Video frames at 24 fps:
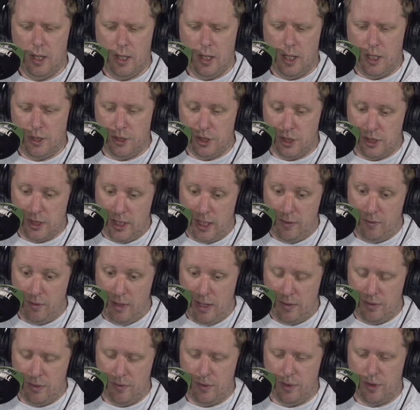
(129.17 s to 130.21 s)
as you say,
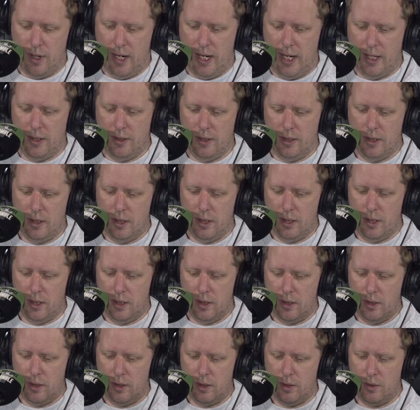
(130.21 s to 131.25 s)
Rafa Varane, well, Jürgen
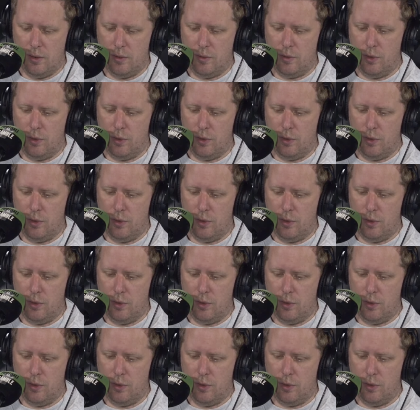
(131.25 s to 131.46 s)
Klopp had said